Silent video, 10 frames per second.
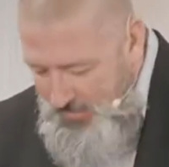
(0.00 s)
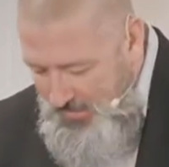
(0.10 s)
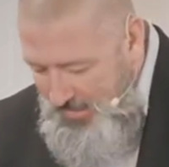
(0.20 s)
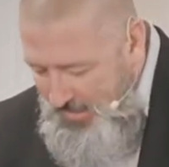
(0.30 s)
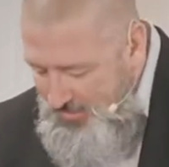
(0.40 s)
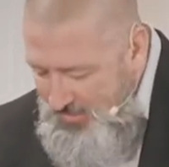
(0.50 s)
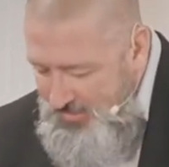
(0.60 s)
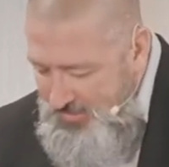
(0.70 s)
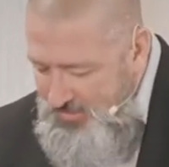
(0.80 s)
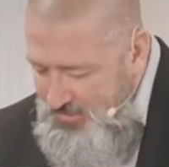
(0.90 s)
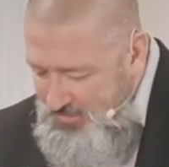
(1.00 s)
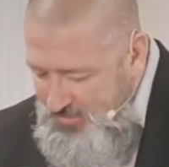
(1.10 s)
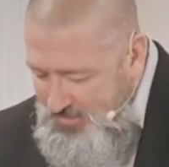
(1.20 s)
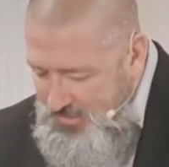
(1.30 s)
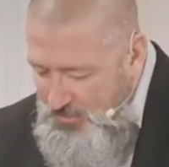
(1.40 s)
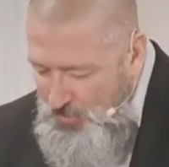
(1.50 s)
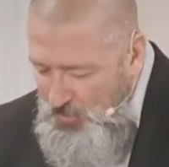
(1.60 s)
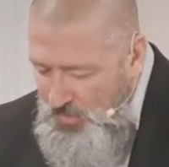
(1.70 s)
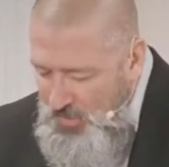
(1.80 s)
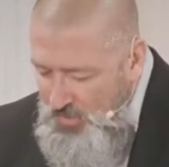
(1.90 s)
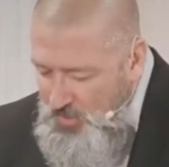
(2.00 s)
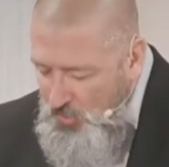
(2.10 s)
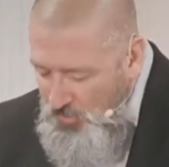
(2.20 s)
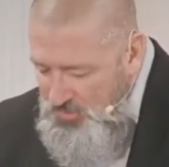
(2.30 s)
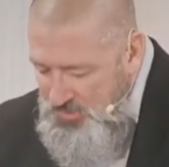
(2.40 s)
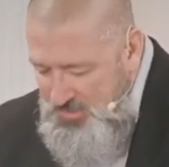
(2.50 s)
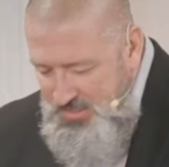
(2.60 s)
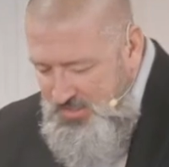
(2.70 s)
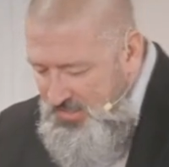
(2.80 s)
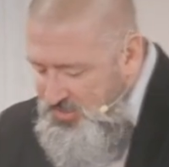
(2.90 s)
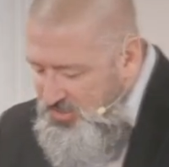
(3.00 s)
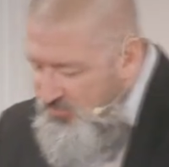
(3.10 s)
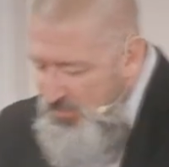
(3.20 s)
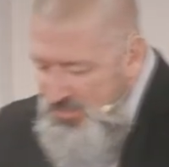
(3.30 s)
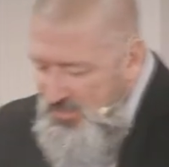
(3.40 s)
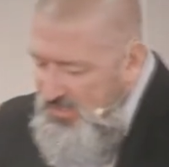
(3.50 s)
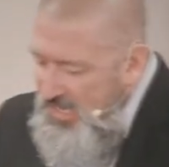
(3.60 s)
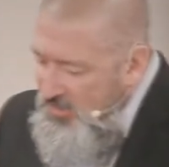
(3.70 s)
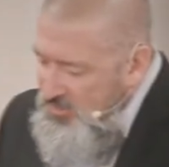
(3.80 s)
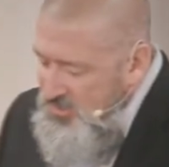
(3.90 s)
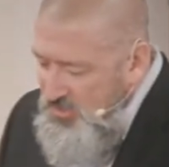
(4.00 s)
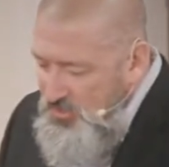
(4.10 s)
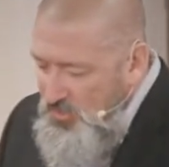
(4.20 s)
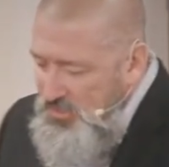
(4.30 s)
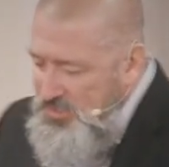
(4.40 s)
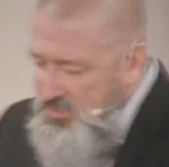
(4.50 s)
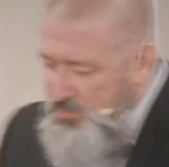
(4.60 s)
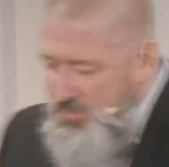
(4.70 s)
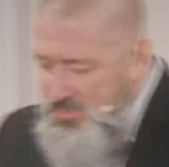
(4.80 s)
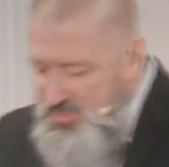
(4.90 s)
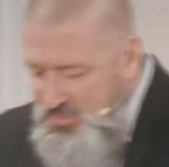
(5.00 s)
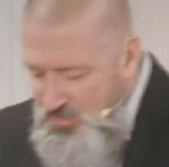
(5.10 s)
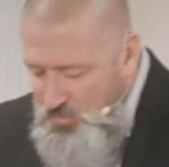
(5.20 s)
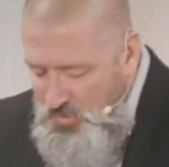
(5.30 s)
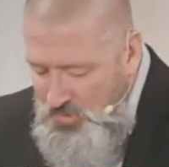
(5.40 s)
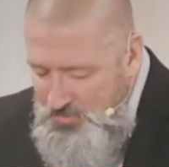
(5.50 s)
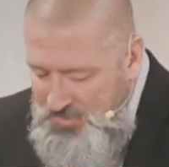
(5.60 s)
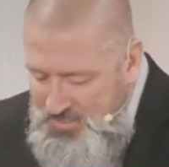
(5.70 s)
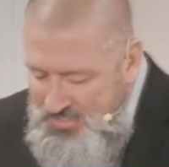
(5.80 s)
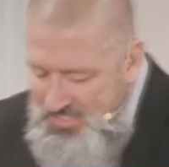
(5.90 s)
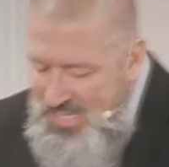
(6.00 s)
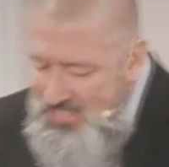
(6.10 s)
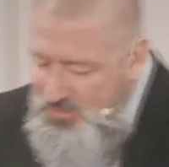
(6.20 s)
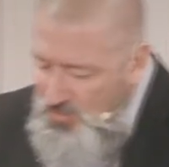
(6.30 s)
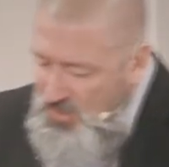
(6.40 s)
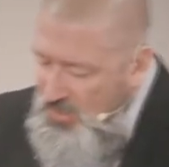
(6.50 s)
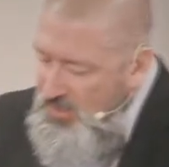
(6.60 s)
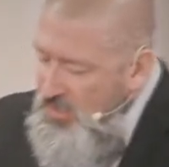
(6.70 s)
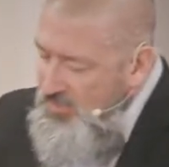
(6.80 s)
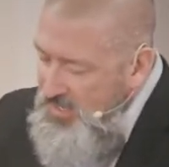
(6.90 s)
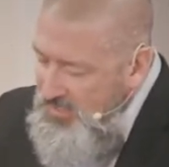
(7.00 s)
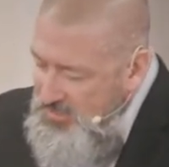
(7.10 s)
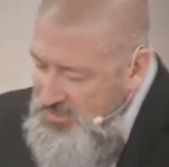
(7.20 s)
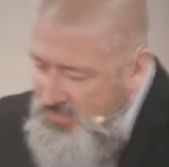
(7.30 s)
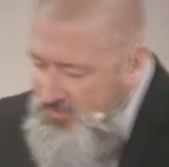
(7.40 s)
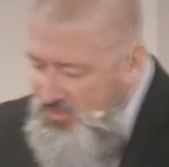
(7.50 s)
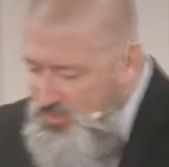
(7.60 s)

I think this temple courts, they should have been the loudest and noisiest places in the world, because that's where thanksgiving